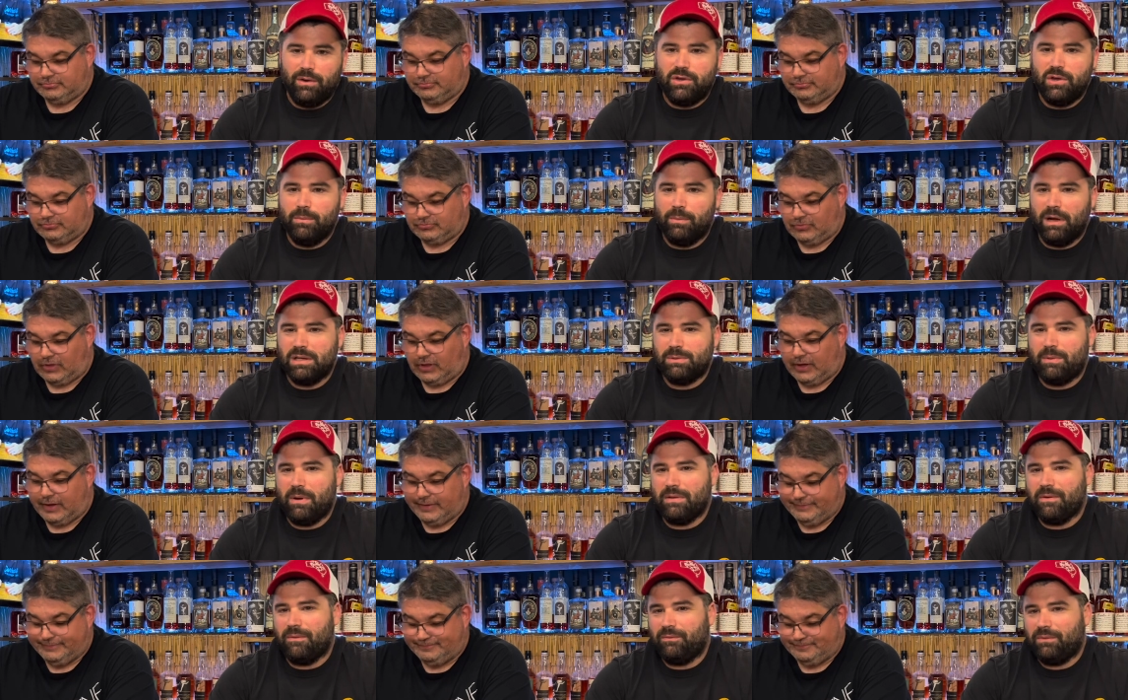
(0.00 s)
Speaker 1: too much about the
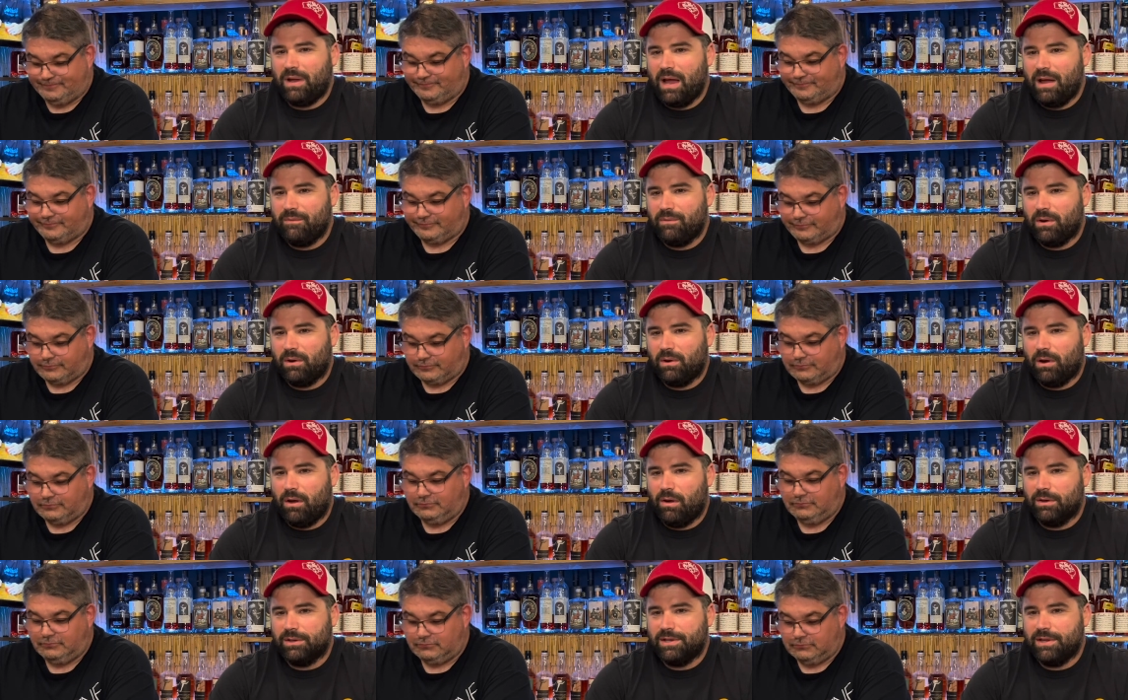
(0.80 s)
flavor, as long
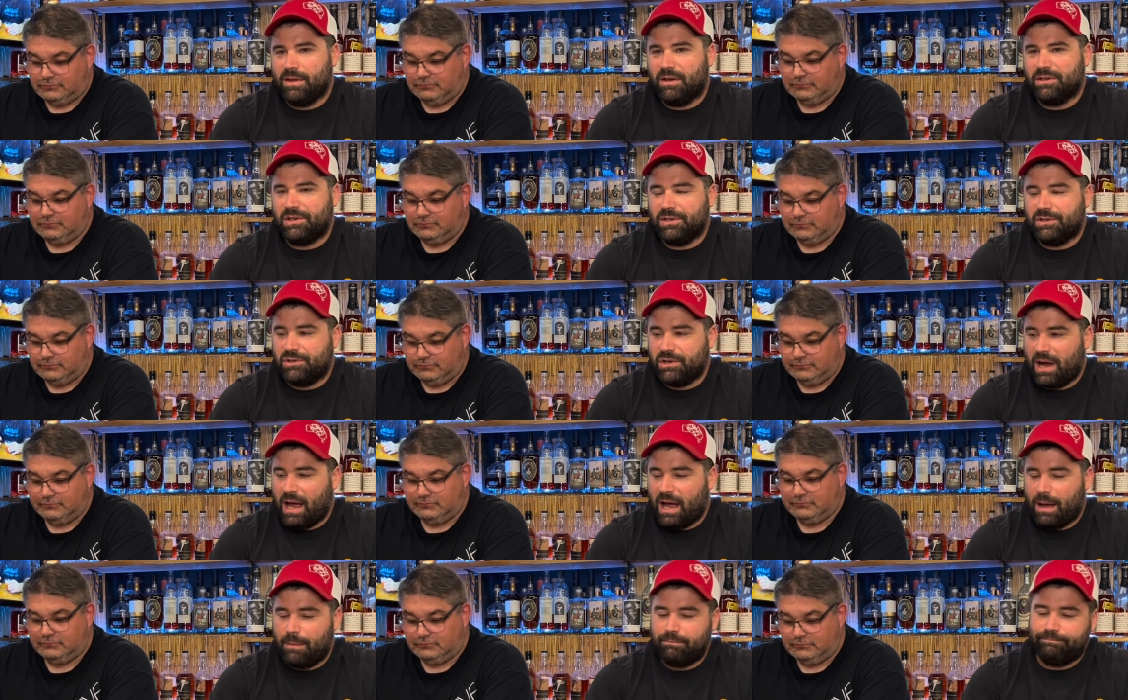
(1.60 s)
as it does its
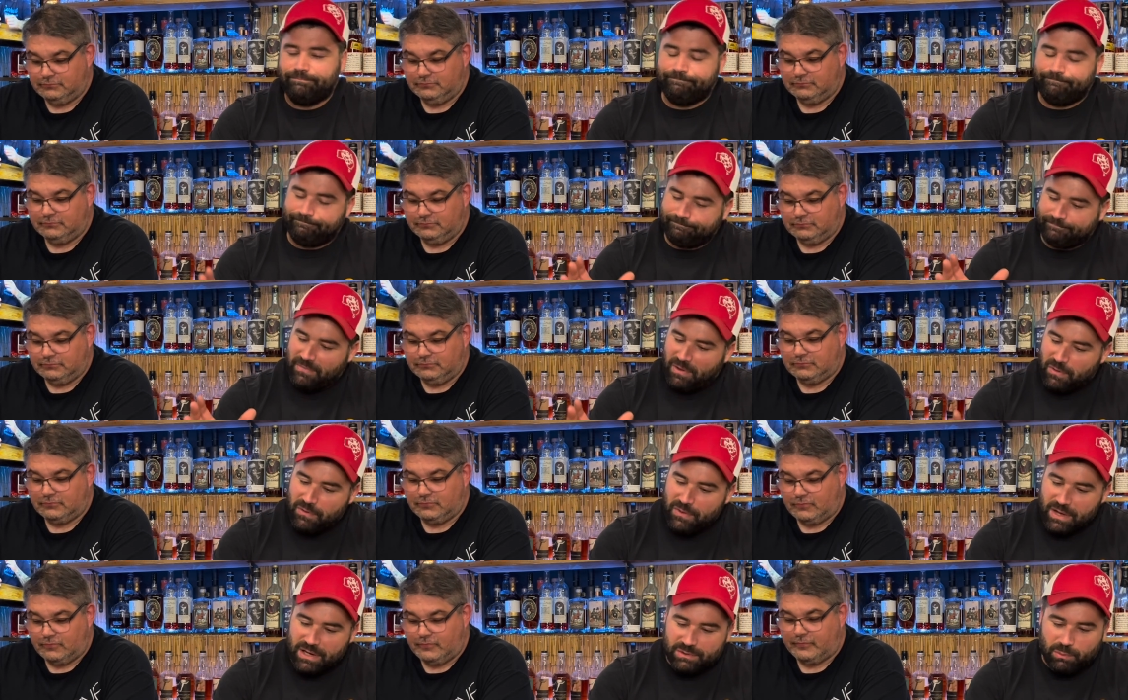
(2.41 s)
job.
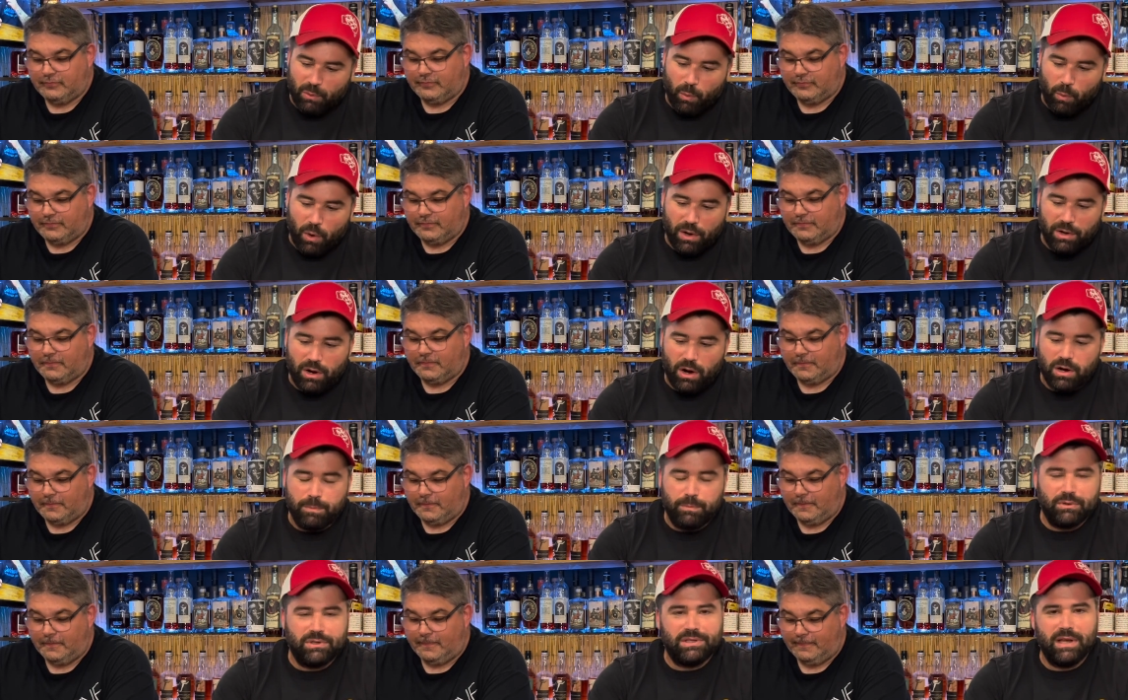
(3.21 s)
This will
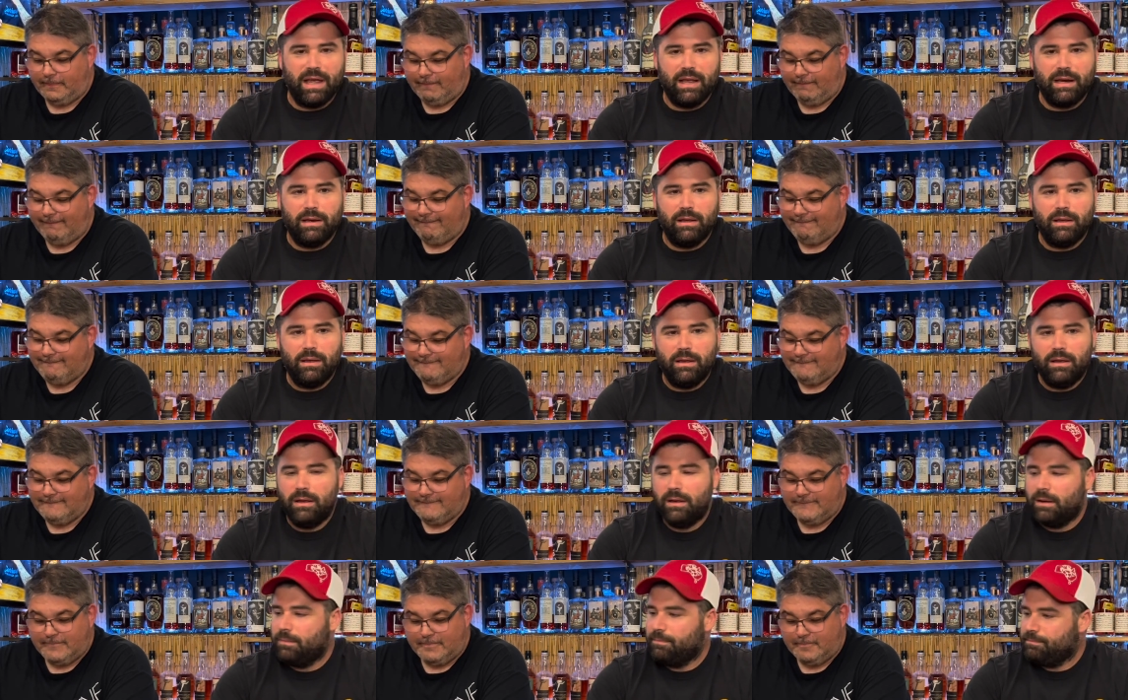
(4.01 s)
100%
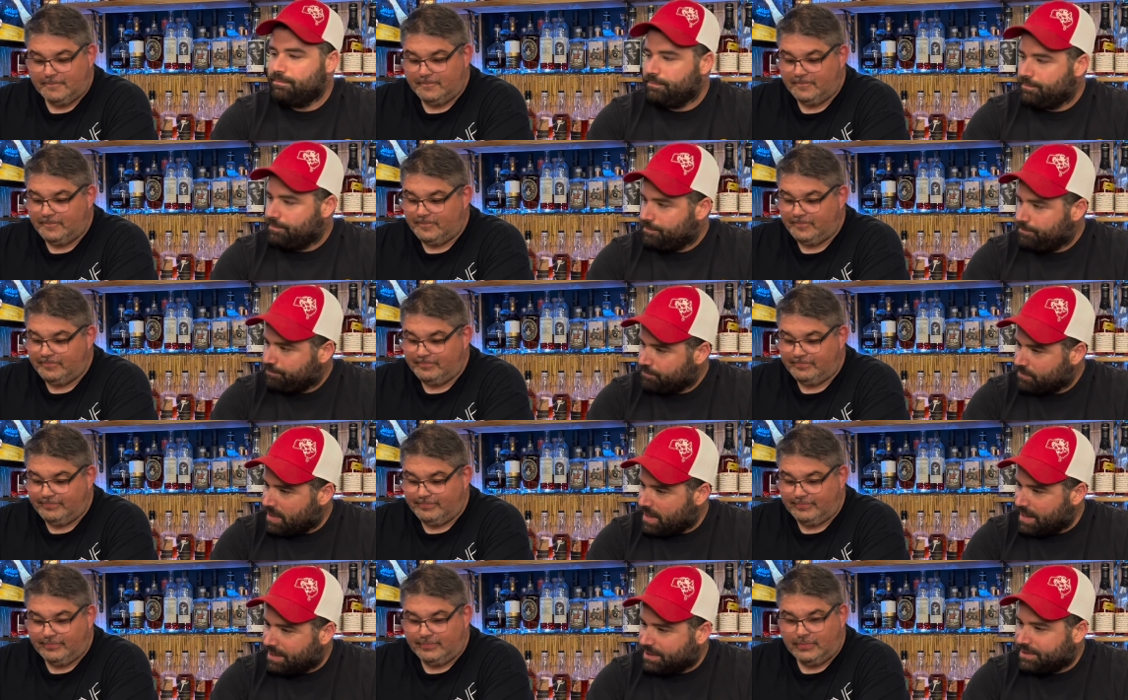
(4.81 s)

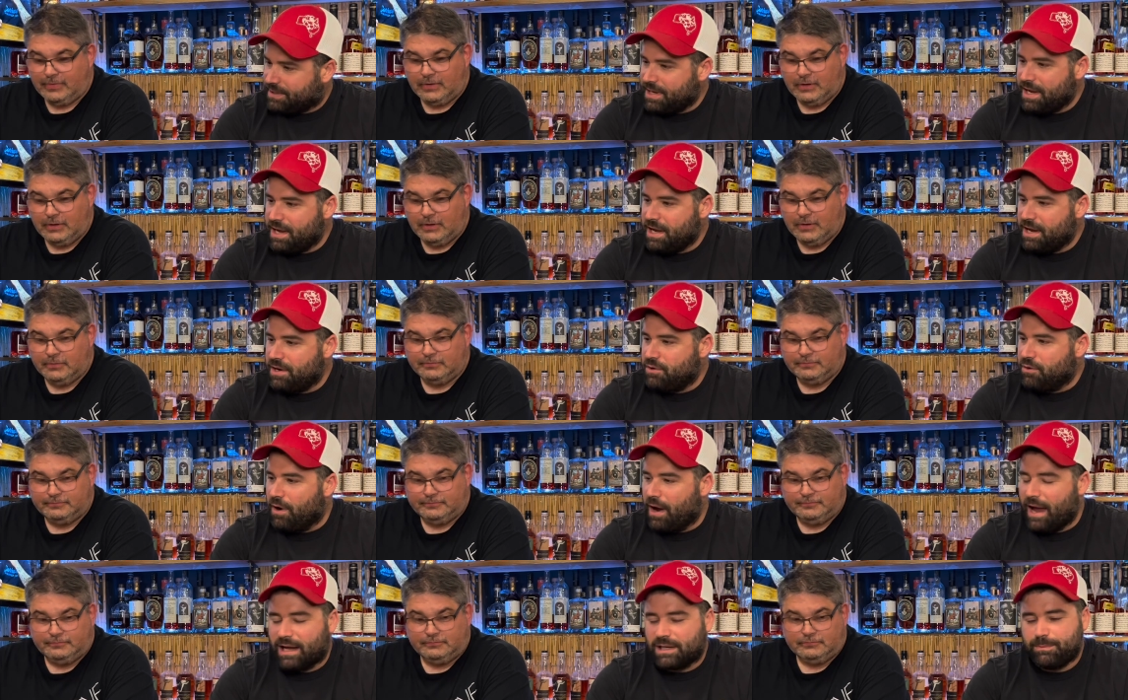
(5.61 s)
exceed your
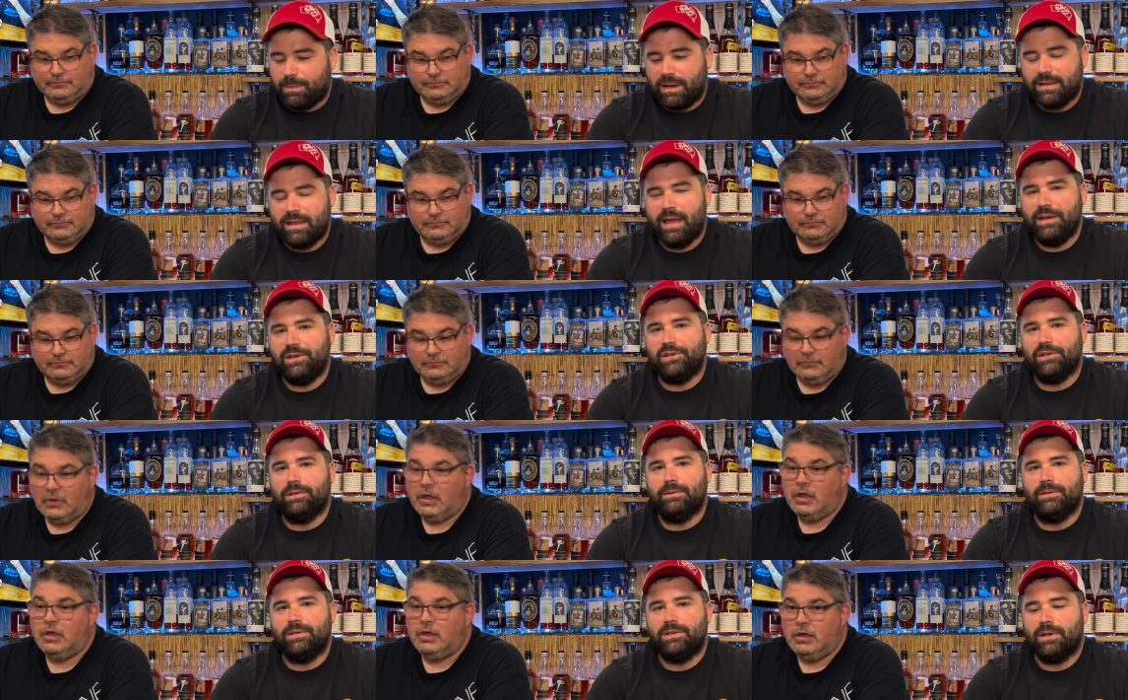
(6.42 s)

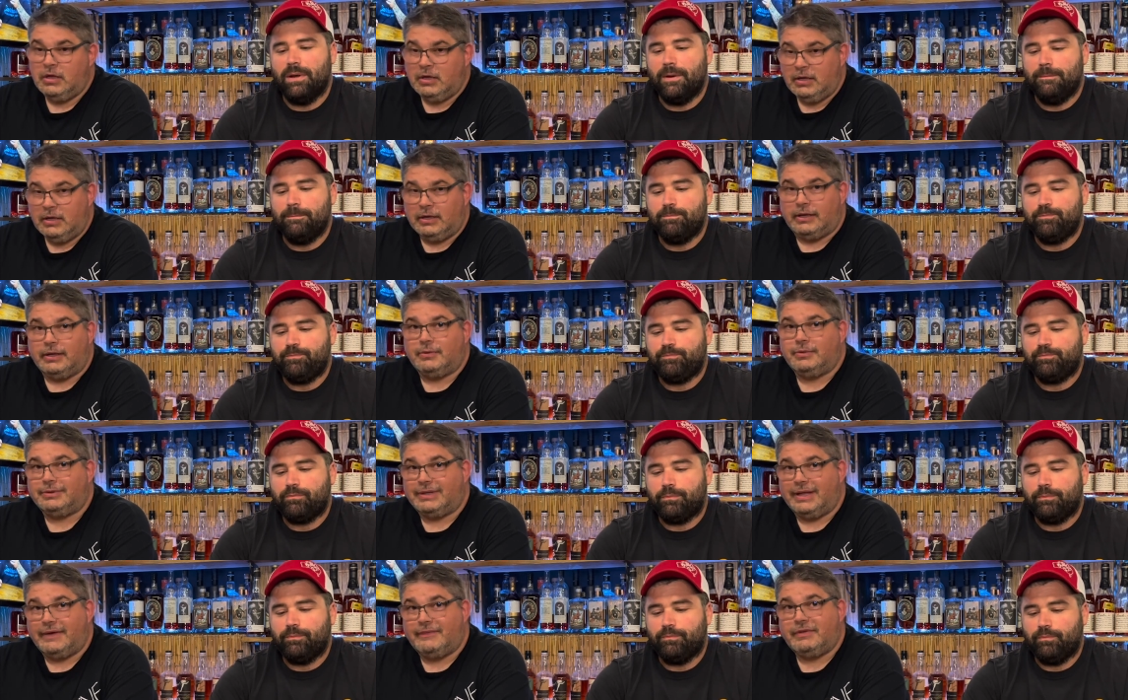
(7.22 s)
expectations. It will
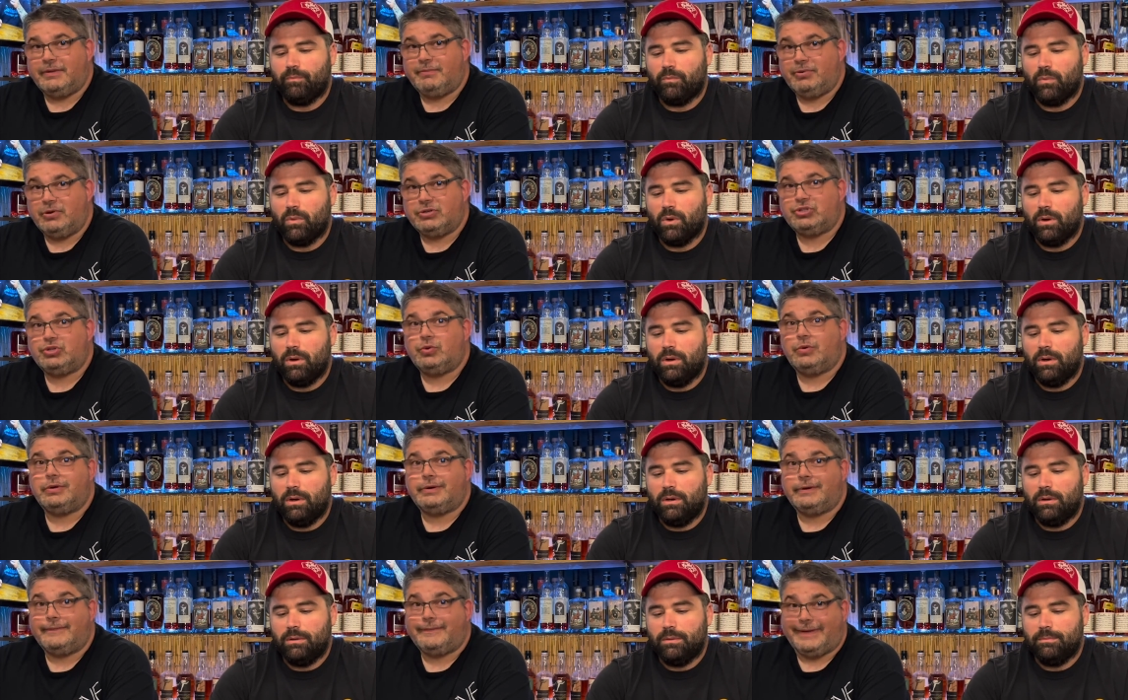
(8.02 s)
definitely put you on
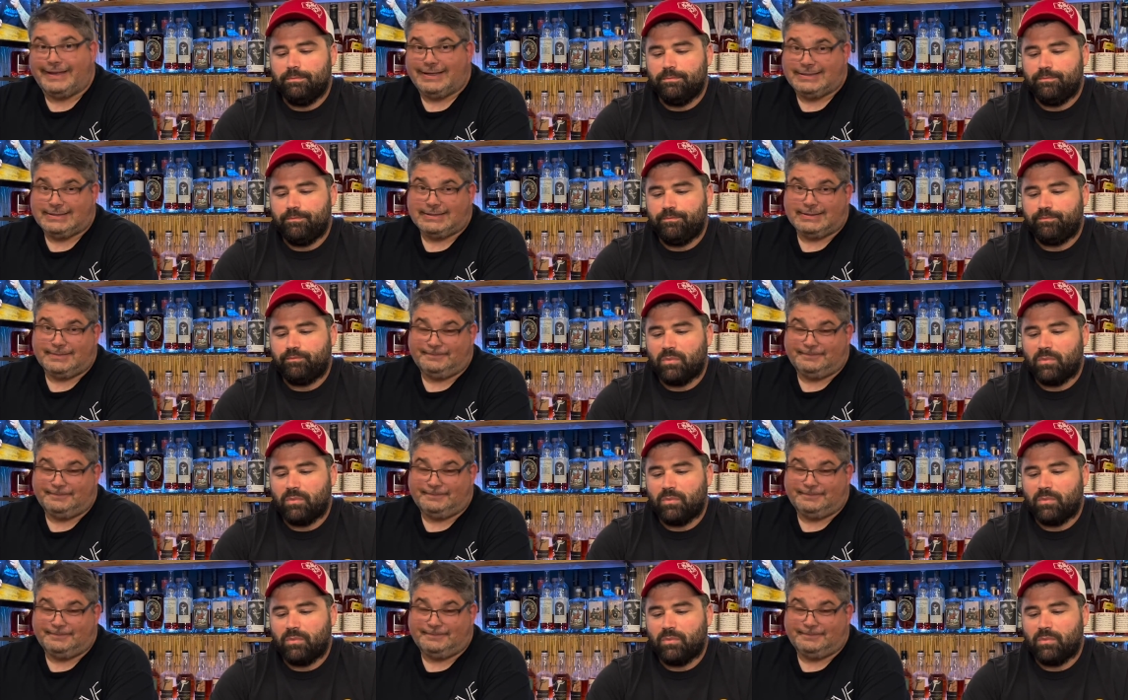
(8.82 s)
your face.